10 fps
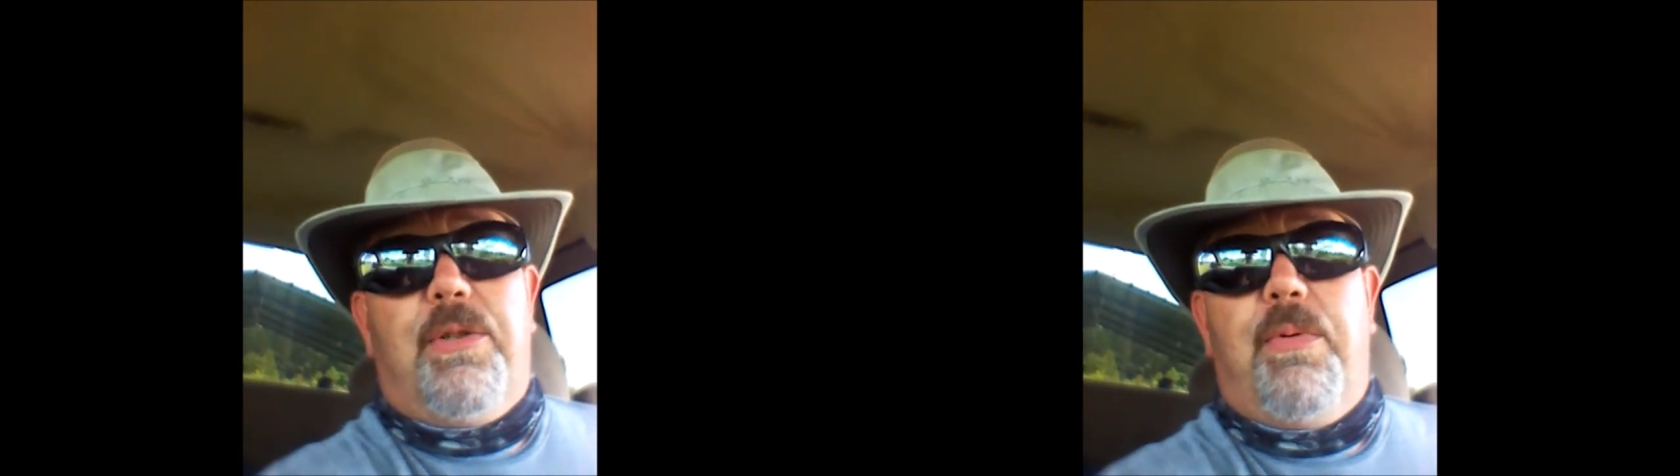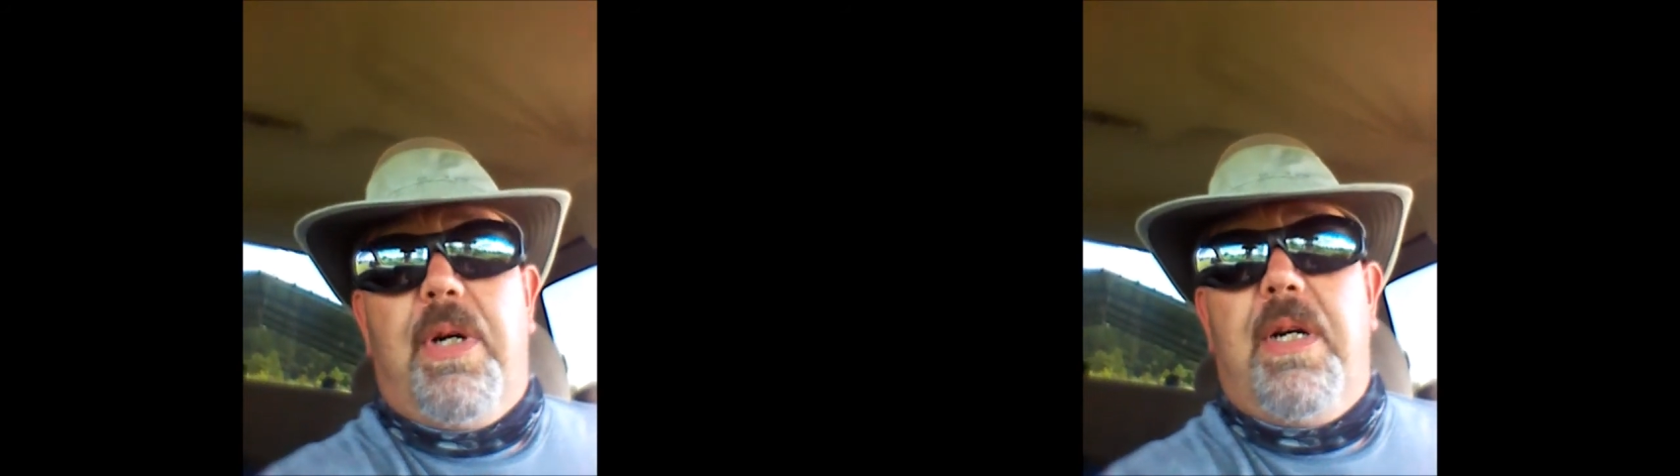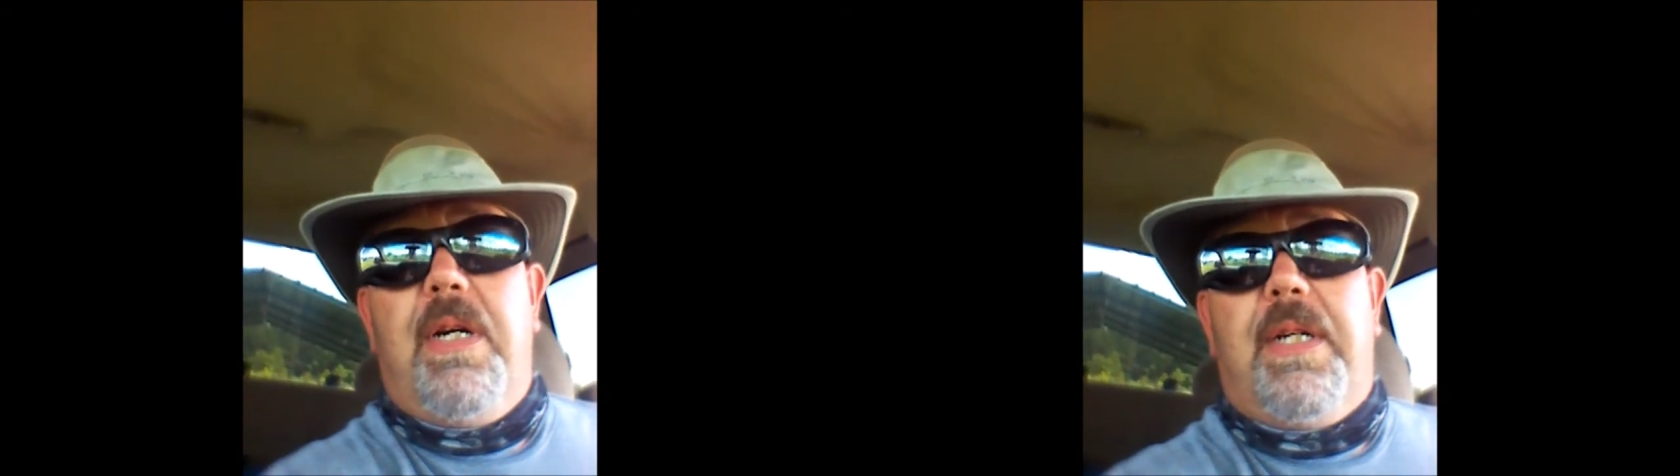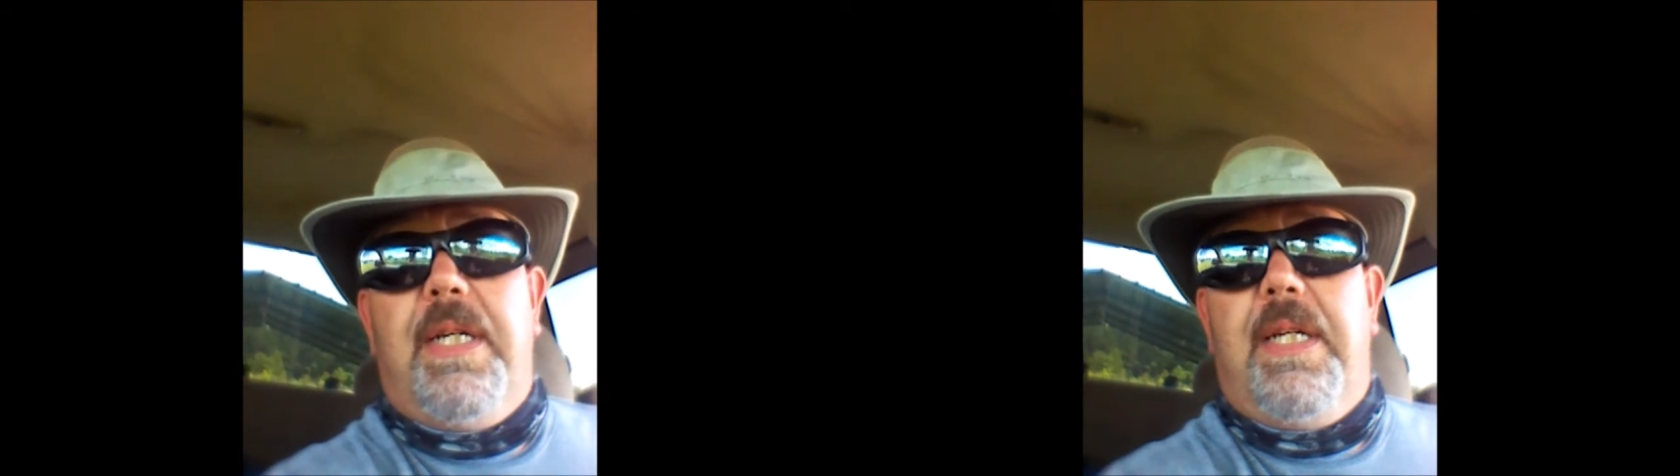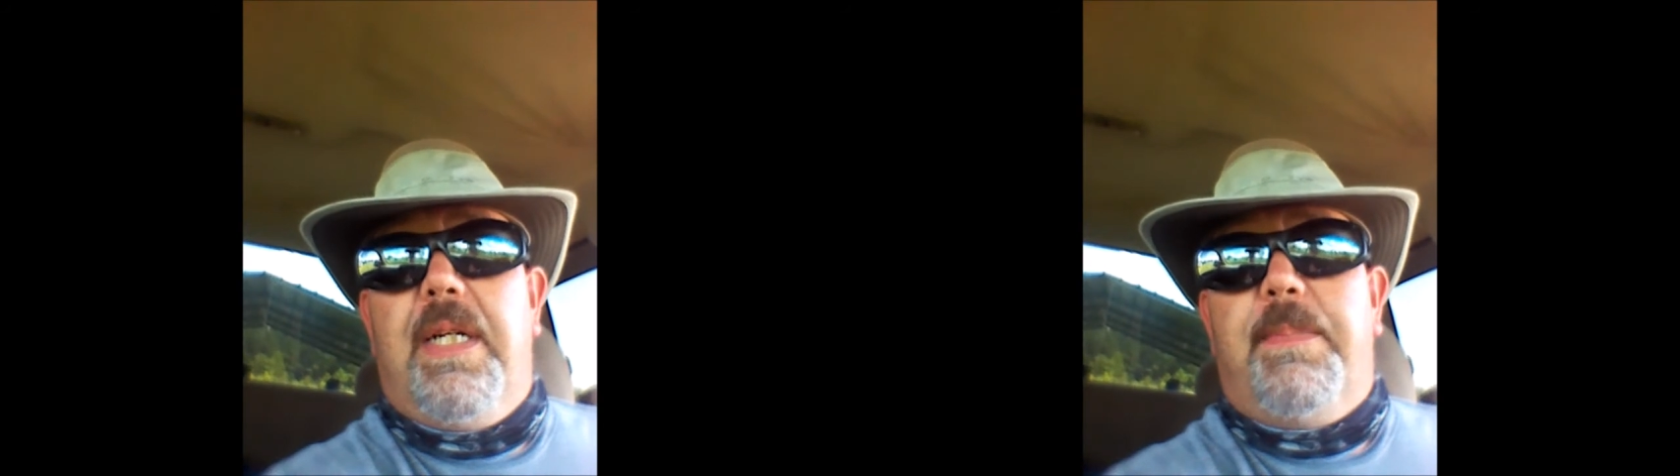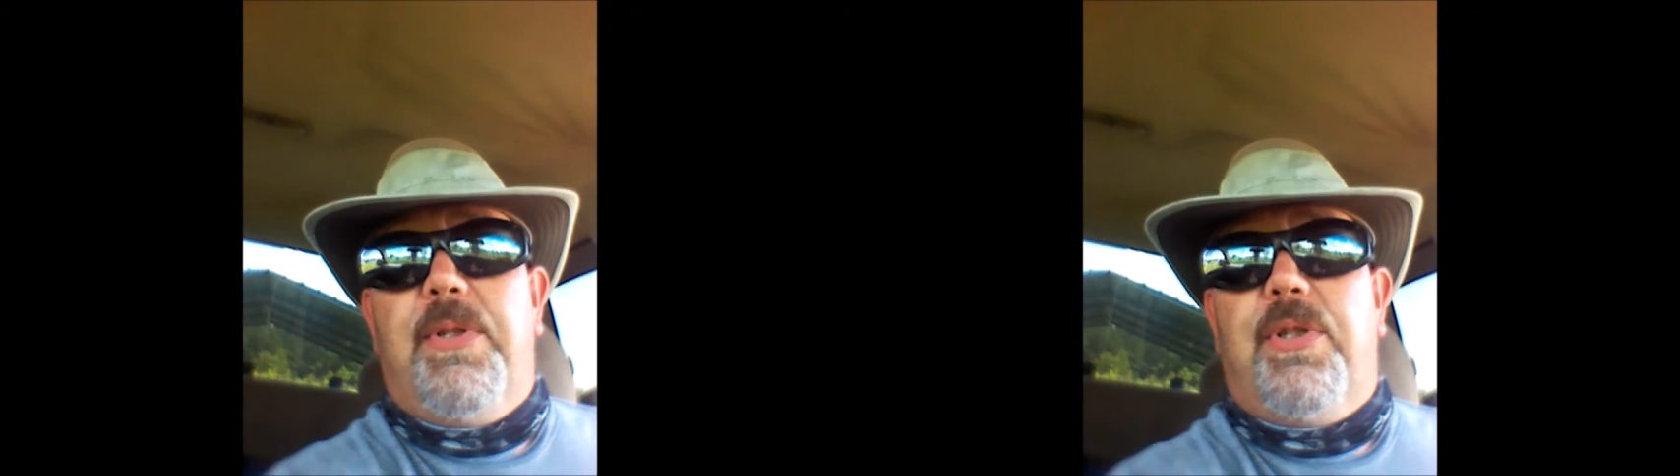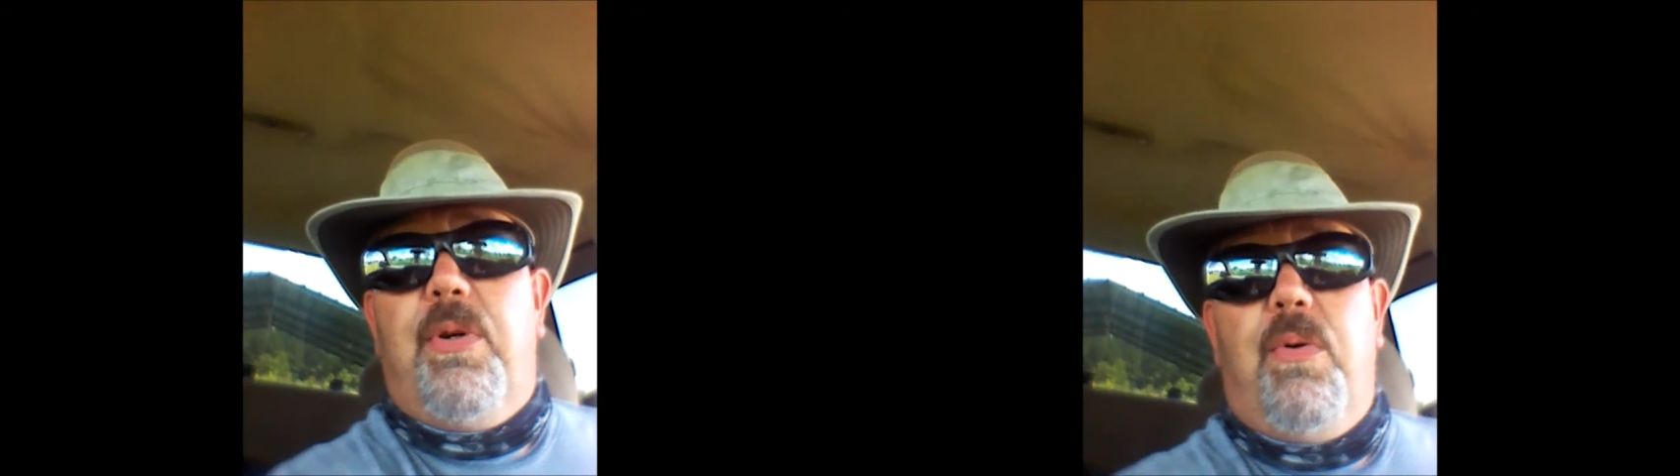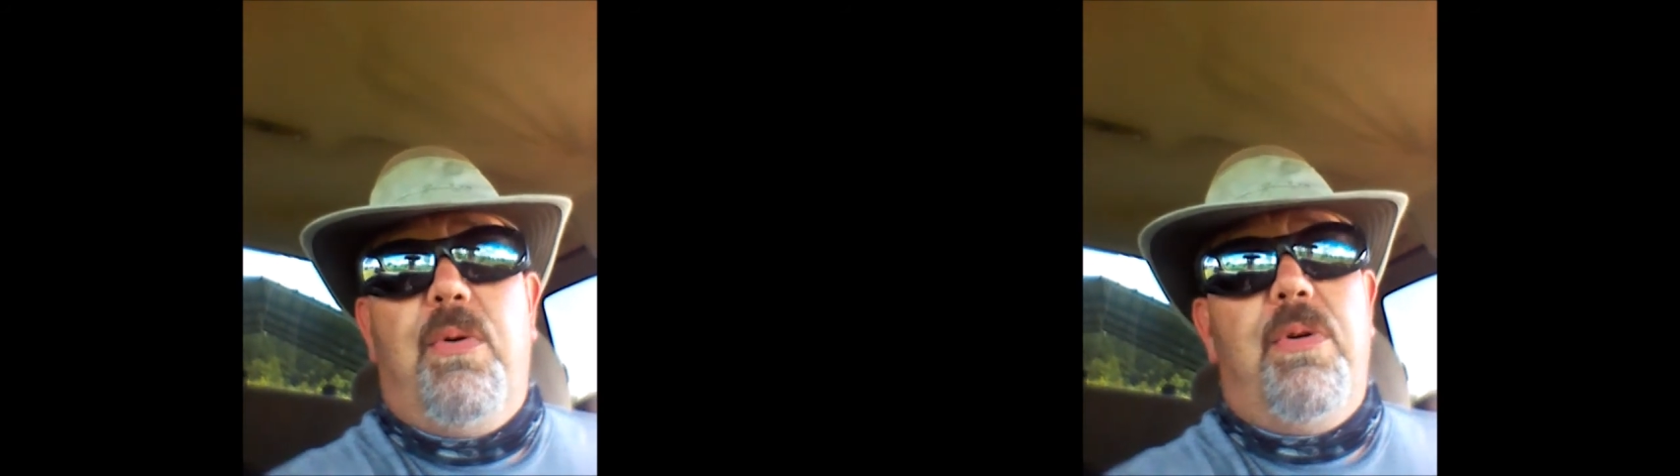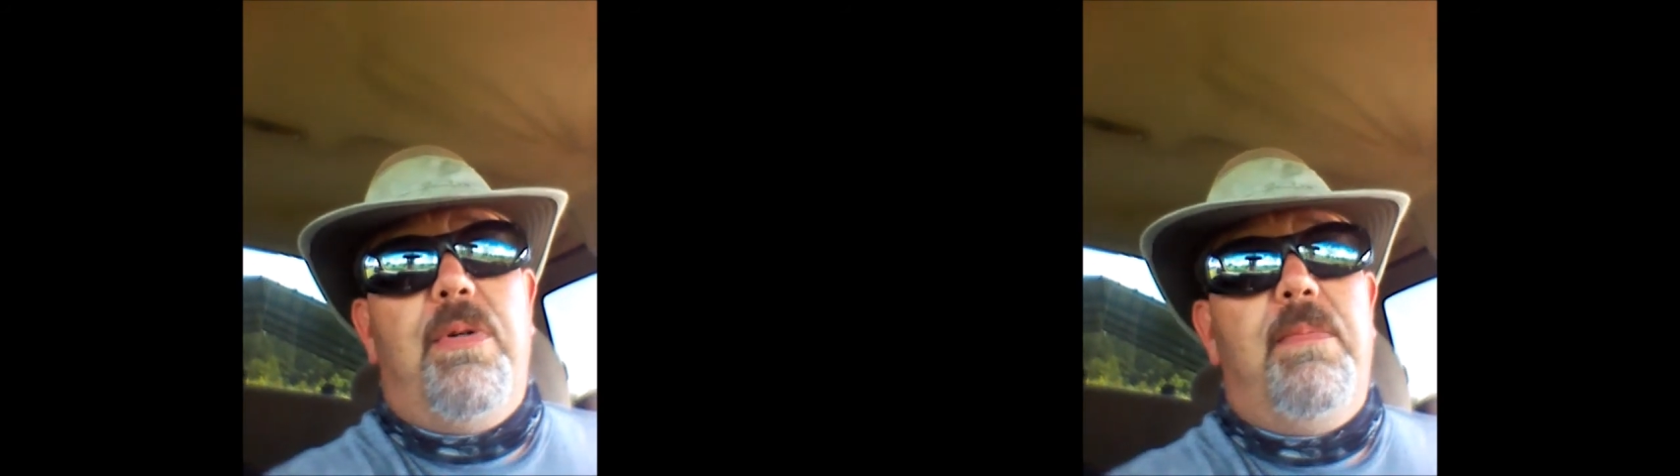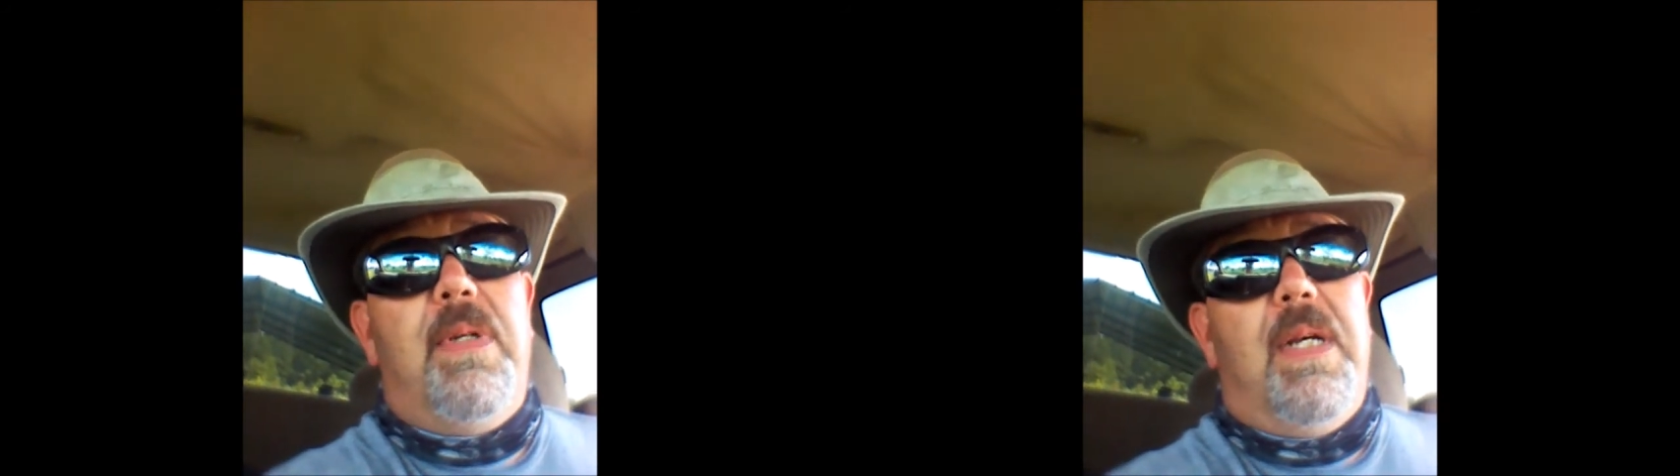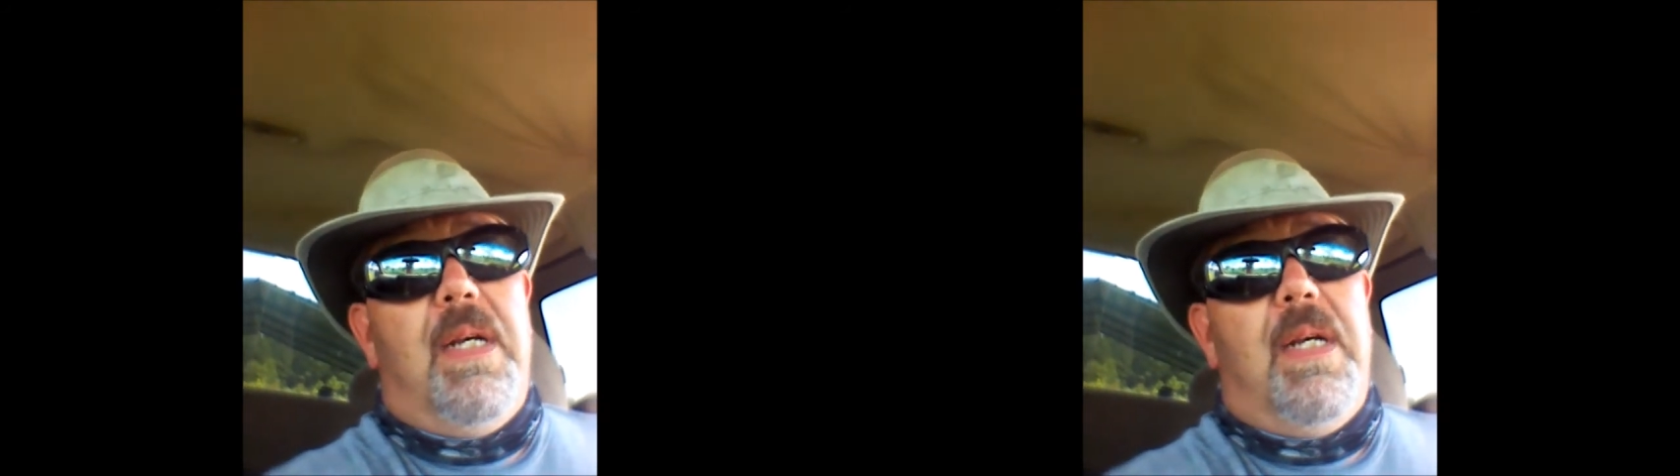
twerking up a storm.